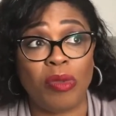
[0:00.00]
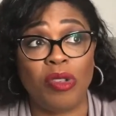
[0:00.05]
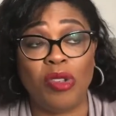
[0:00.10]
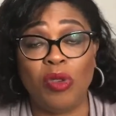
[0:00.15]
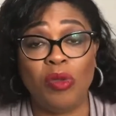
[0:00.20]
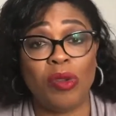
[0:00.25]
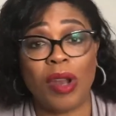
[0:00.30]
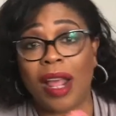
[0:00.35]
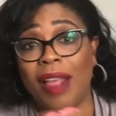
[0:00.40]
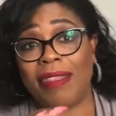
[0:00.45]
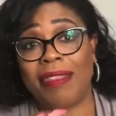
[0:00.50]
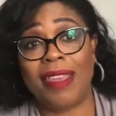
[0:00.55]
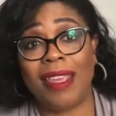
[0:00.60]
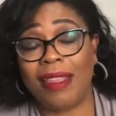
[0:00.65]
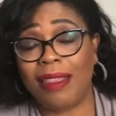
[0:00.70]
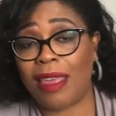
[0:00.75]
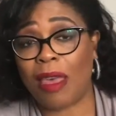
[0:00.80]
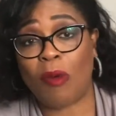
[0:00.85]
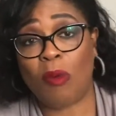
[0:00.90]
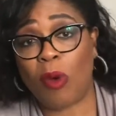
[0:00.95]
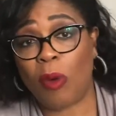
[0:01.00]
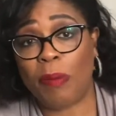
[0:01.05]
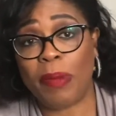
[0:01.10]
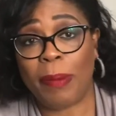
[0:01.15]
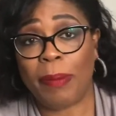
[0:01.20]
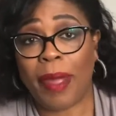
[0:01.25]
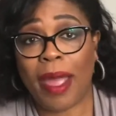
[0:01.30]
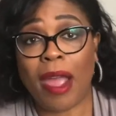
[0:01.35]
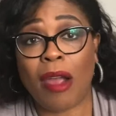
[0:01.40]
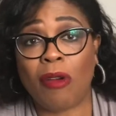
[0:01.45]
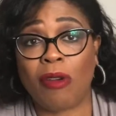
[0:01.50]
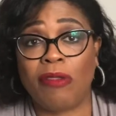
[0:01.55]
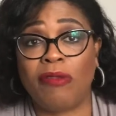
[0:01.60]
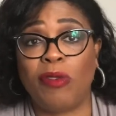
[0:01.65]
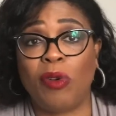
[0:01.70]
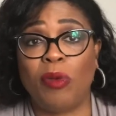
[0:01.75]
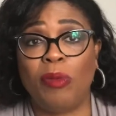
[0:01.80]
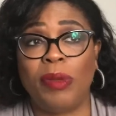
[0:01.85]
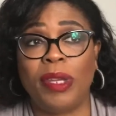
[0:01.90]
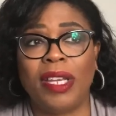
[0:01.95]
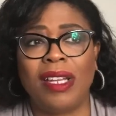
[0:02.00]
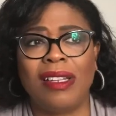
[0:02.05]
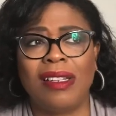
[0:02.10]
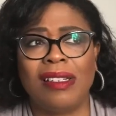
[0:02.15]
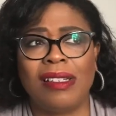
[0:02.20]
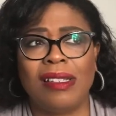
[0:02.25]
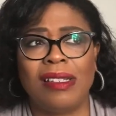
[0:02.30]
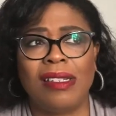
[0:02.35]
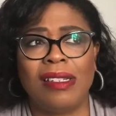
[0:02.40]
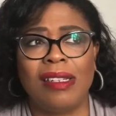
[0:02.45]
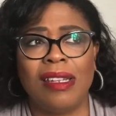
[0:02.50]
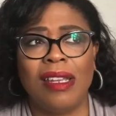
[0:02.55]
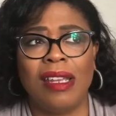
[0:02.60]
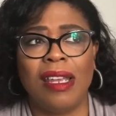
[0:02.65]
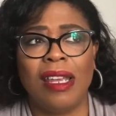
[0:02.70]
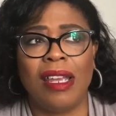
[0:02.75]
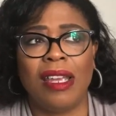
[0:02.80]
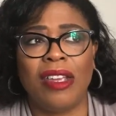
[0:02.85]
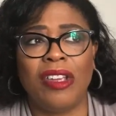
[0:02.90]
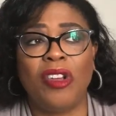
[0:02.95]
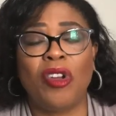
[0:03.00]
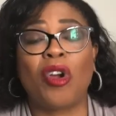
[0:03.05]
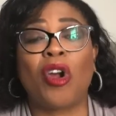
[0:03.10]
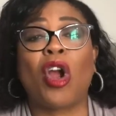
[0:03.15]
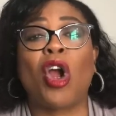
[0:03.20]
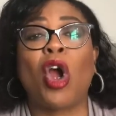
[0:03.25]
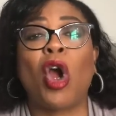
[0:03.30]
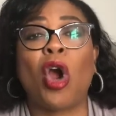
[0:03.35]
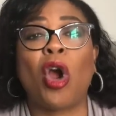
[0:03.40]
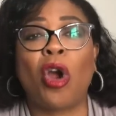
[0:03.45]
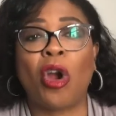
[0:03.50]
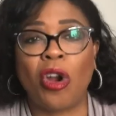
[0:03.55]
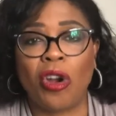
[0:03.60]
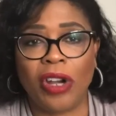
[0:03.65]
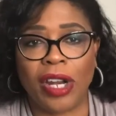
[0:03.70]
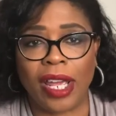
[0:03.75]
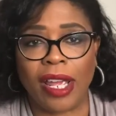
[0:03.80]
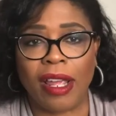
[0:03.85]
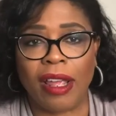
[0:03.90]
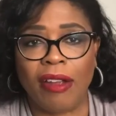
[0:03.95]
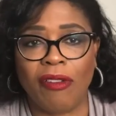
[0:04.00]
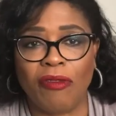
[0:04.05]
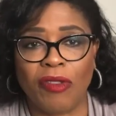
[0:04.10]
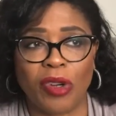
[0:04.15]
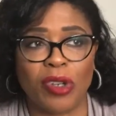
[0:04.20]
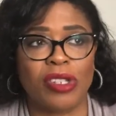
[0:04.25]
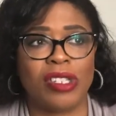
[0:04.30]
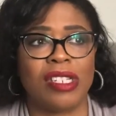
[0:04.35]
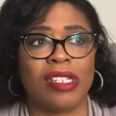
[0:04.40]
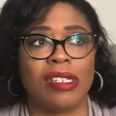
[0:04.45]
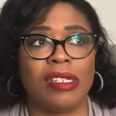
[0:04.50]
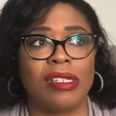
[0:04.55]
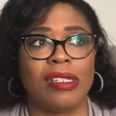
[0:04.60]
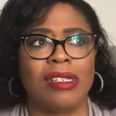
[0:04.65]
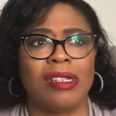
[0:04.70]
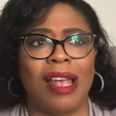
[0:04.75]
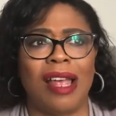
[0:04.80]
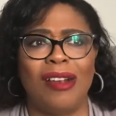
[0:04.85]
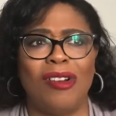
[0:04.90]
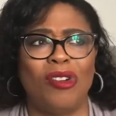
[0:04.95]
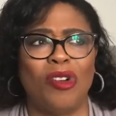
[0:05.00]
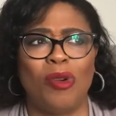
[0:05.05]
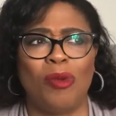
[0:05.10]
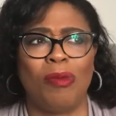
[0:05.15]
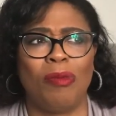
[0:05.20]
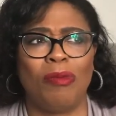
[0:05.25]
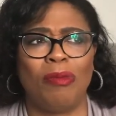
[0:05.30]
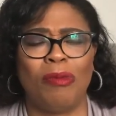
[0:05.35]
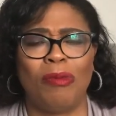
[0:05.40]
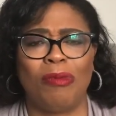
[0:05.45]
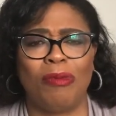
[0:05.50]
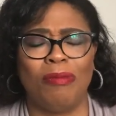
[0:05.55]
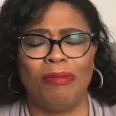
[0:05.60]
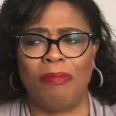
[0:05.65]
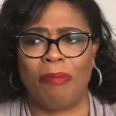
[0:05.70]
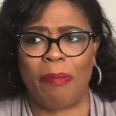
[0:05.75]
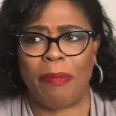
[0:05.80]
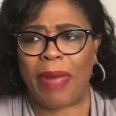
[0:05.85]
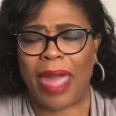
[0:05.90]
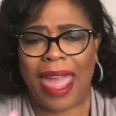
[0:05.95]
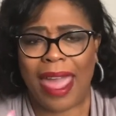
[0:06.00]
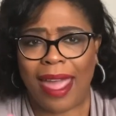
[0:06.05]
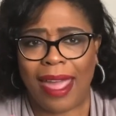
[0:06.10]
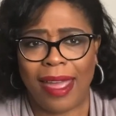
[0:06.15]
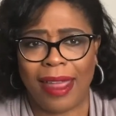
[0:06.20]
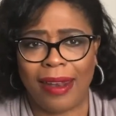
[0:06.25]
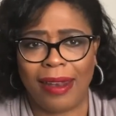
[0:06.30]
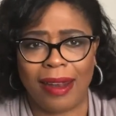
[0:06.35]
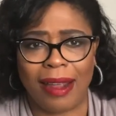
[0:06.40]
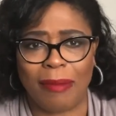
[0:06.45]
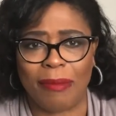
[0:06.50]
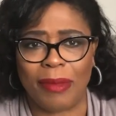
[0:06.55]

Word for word: do not think that won't be powerful because you're hurting versus i don't know mad i